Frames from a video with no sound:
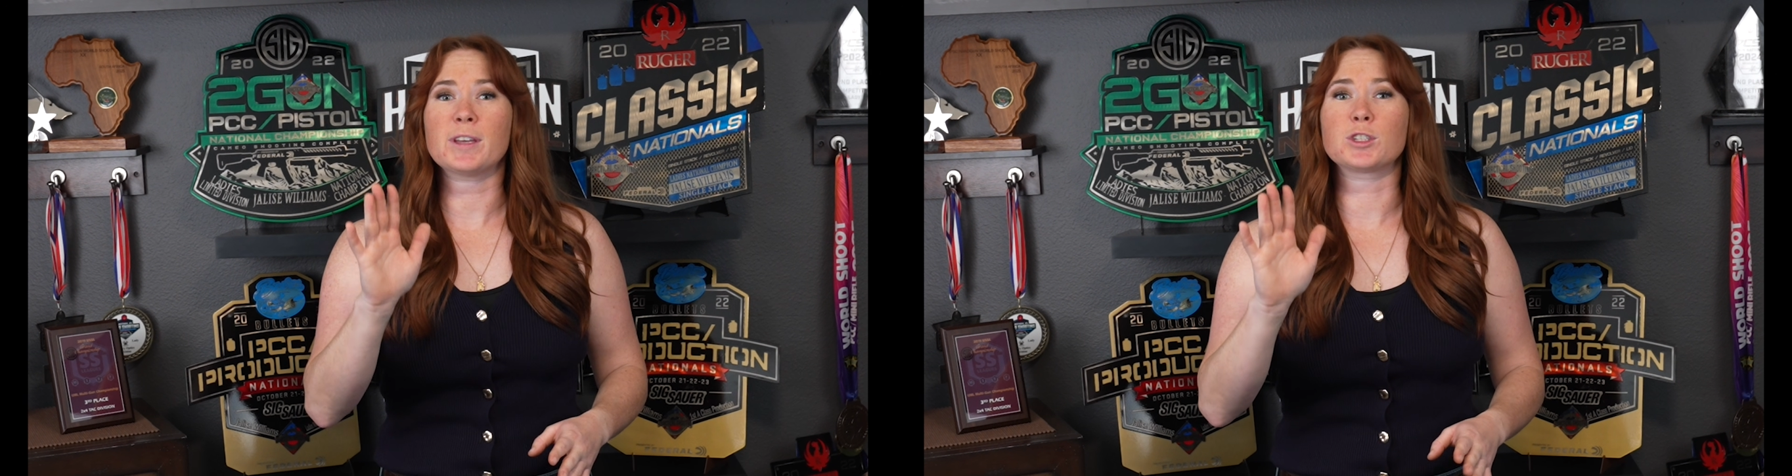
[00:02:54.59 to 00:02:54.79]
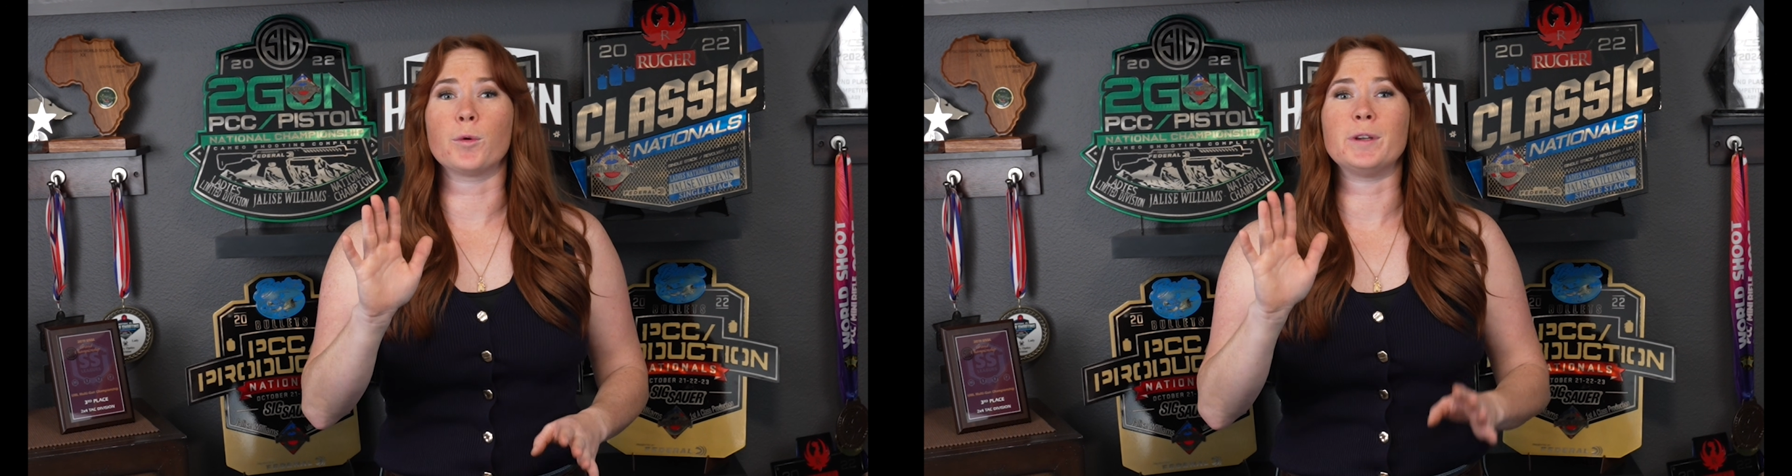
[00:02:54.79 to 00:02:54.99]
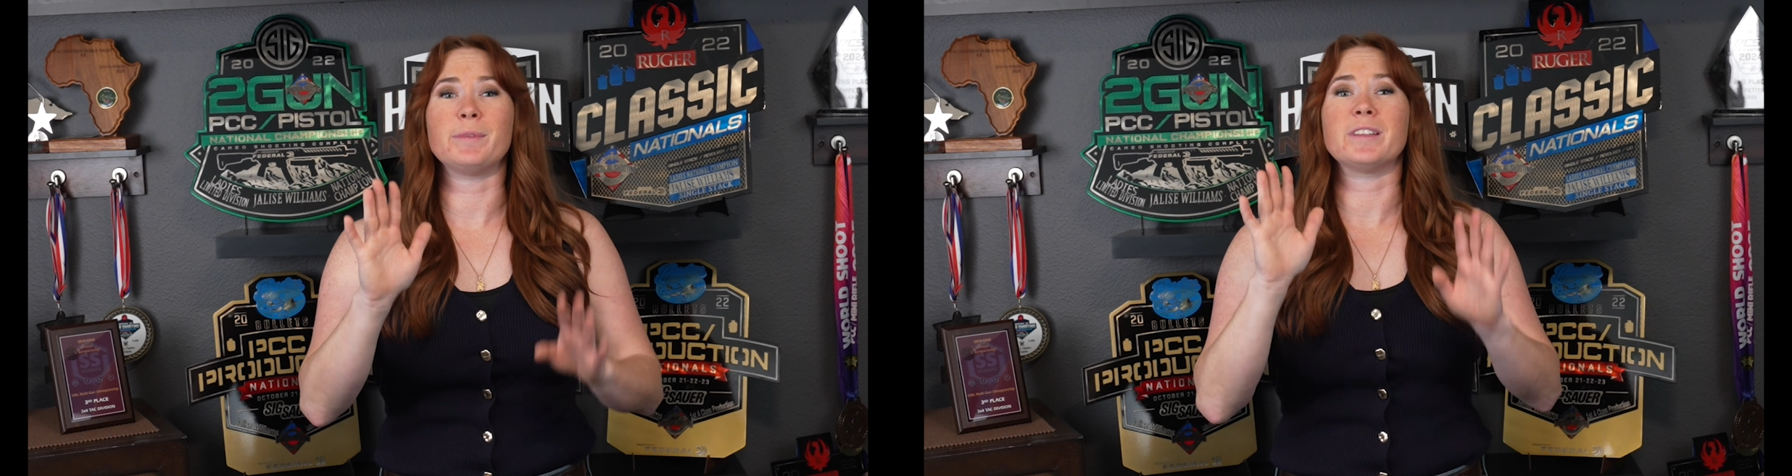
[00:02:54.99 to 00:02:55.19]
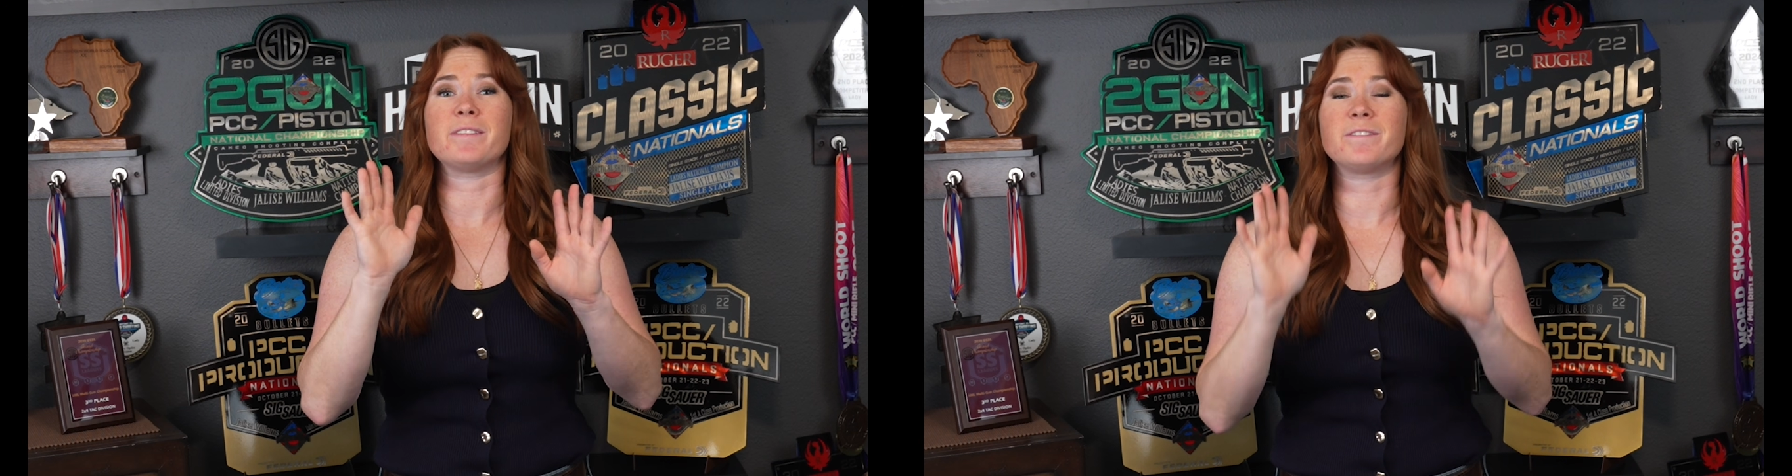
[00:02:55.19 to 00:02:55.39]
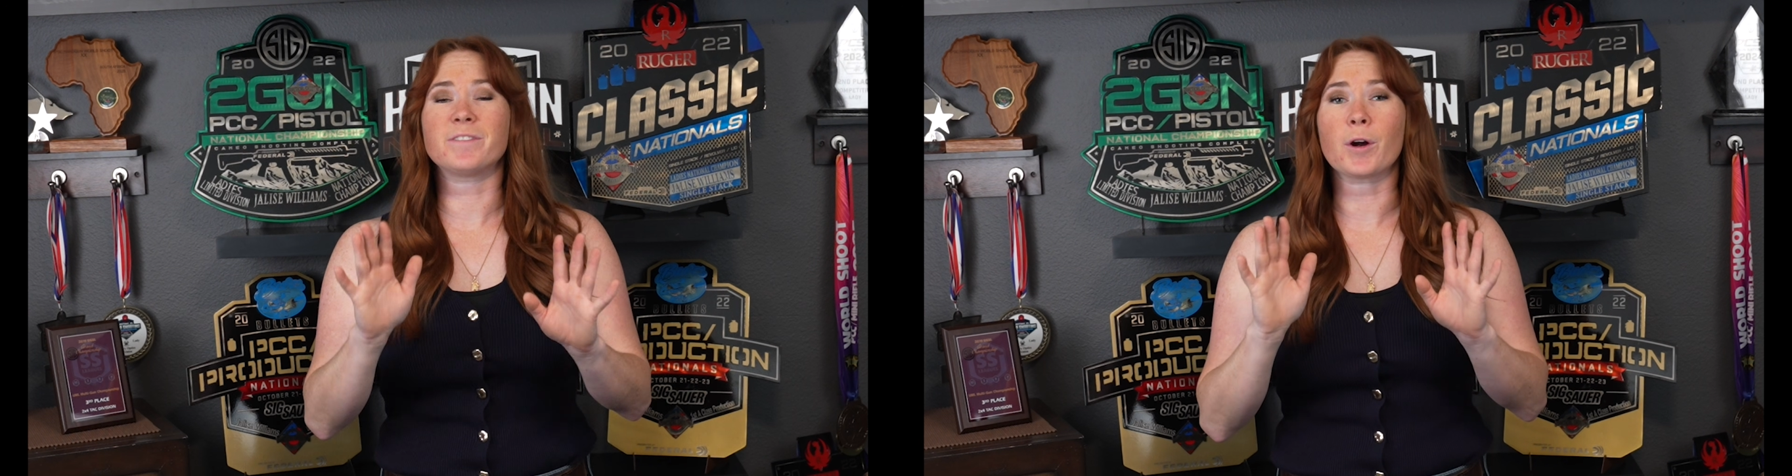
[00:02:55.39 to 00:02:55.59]
is going to be the
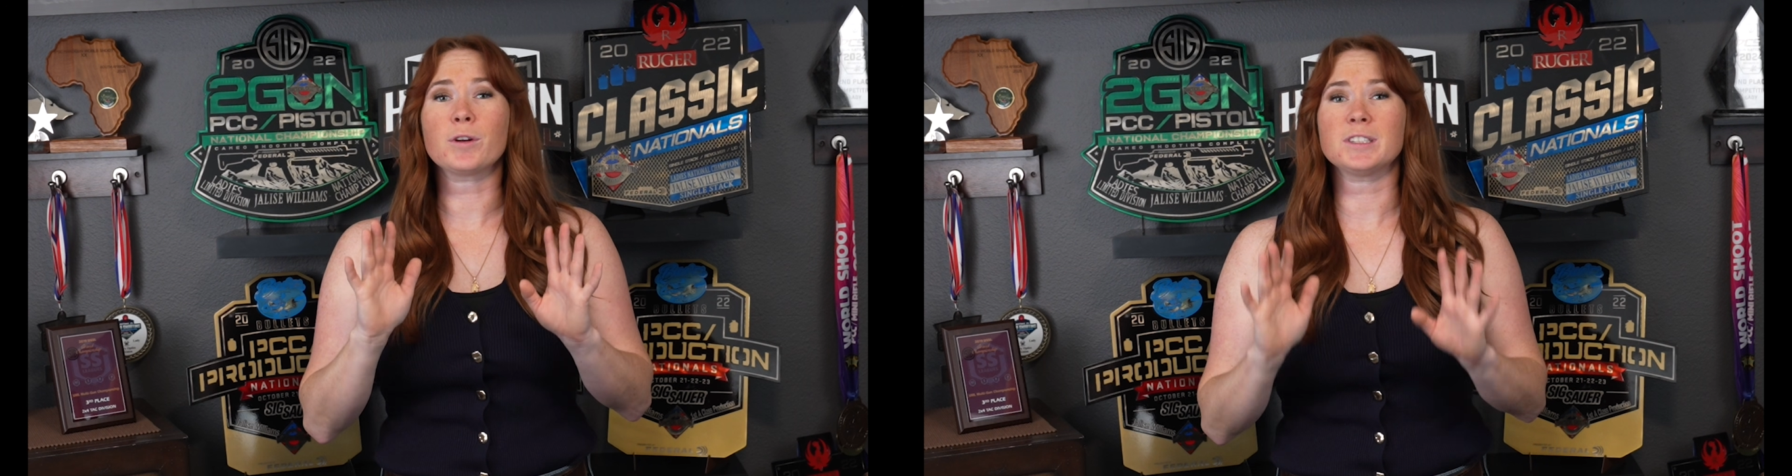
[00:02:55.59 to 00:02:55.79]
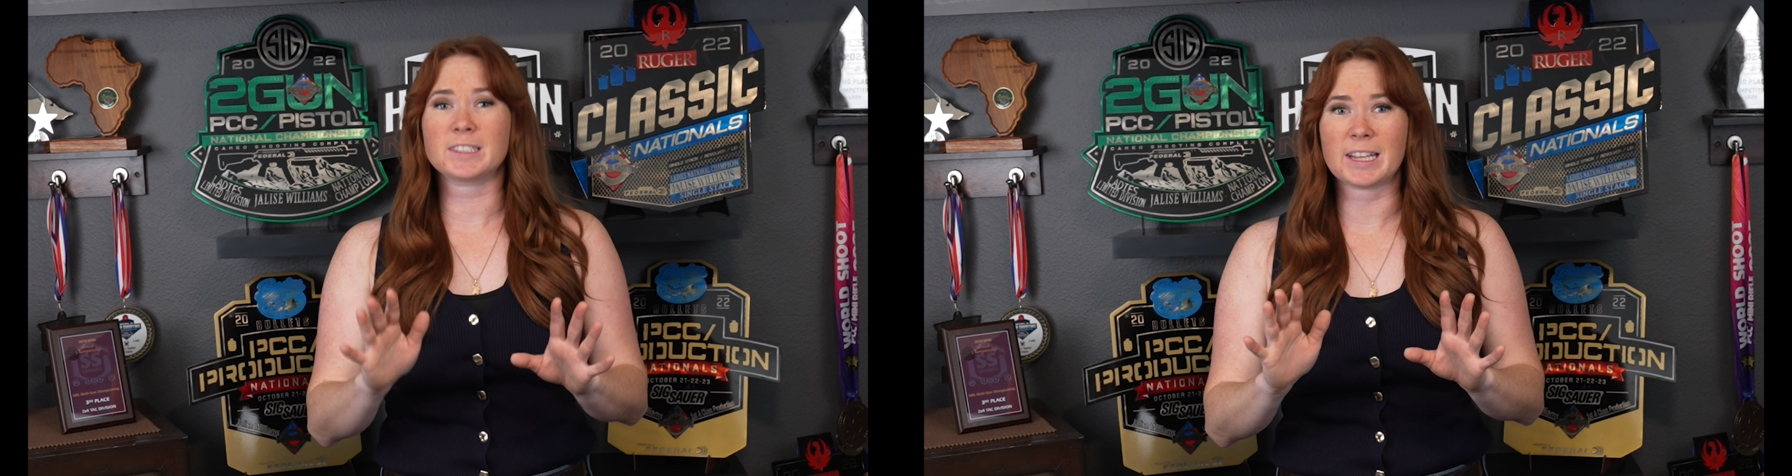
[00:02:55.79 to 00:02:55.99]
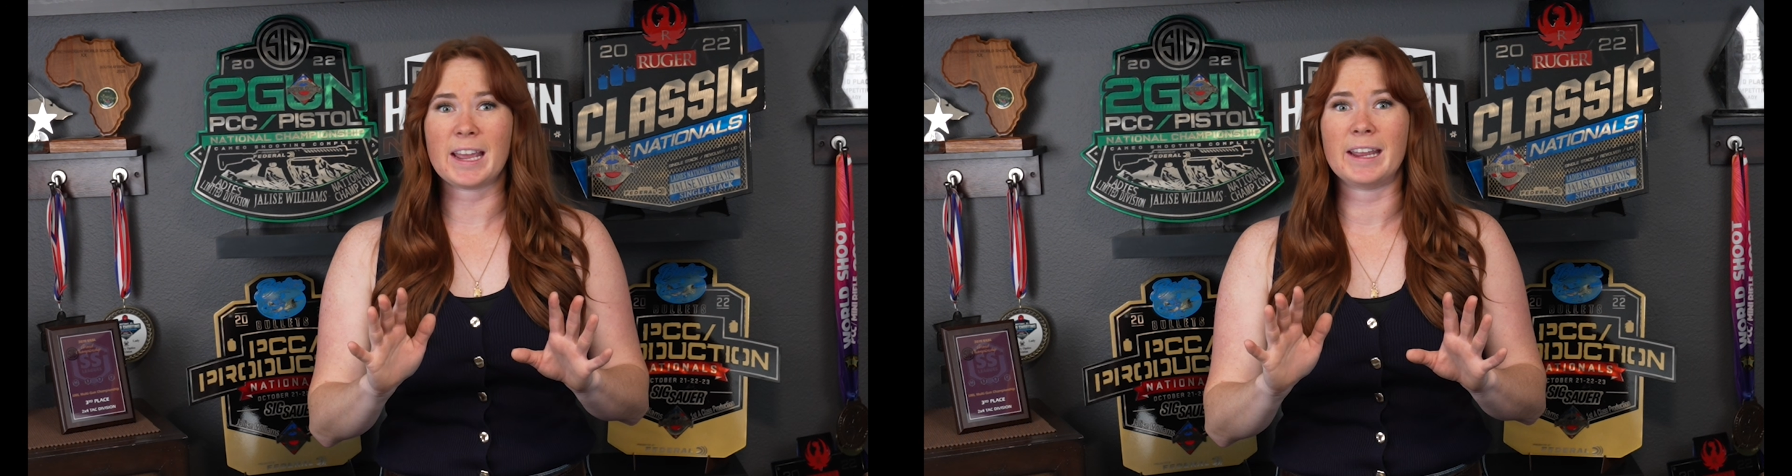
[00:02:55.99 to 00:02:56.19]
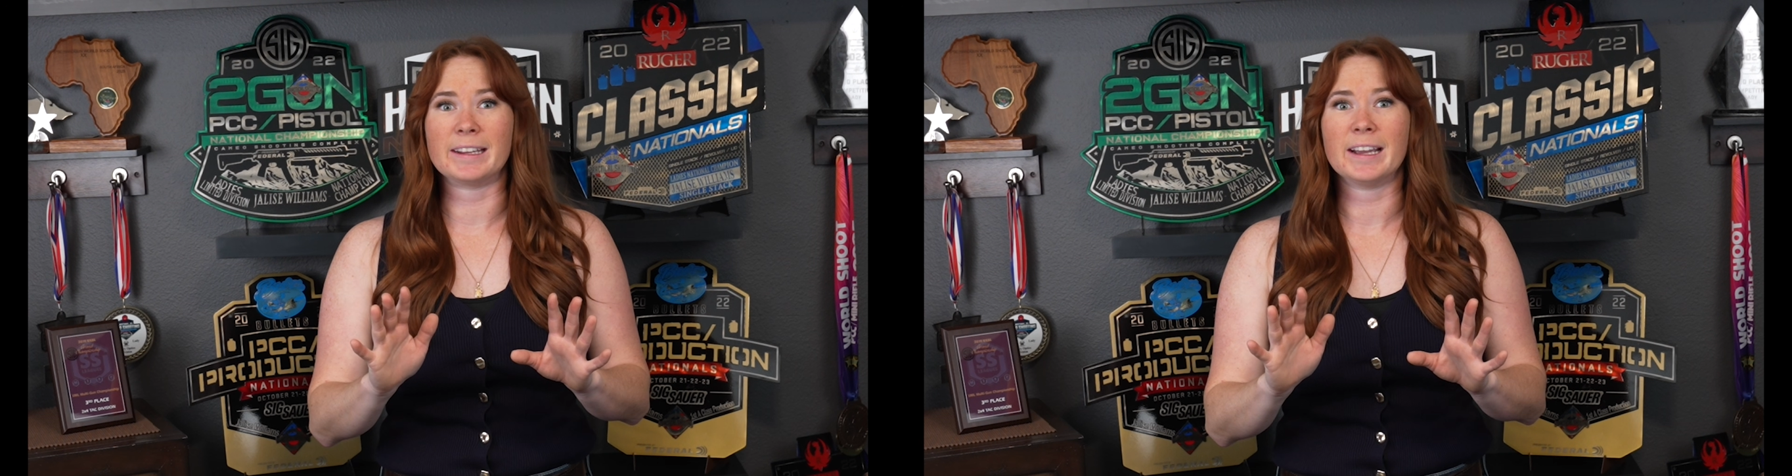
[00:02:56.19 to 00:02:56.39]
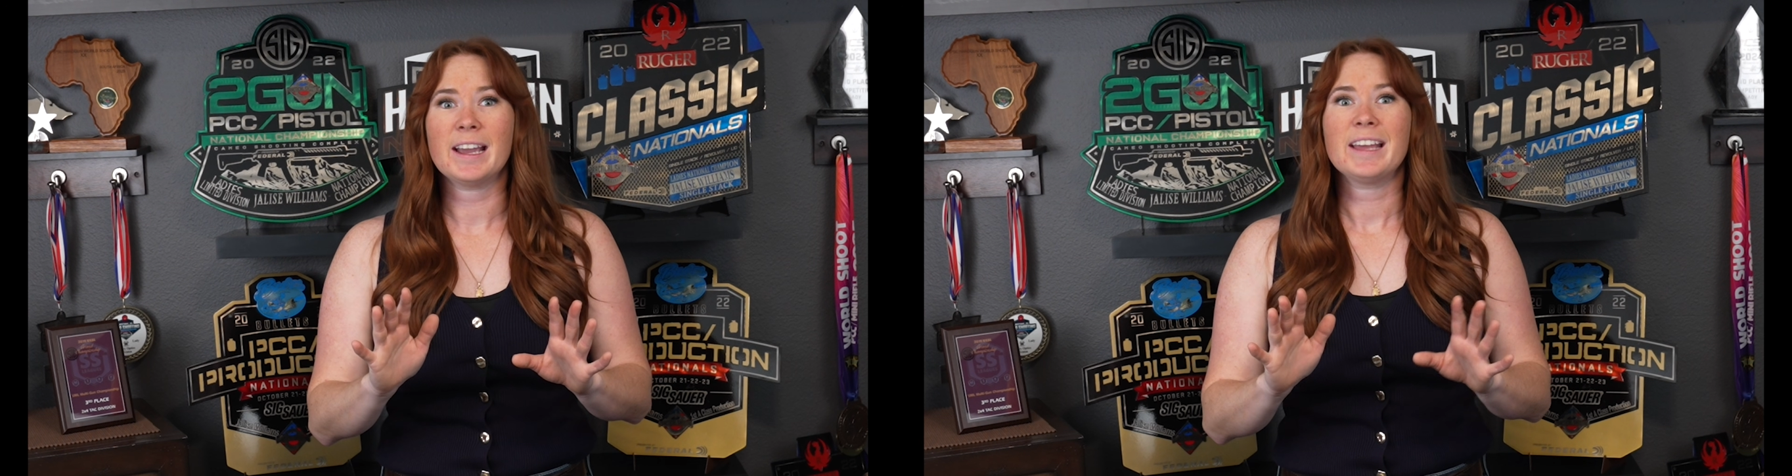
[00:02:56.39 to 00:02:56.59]
first thing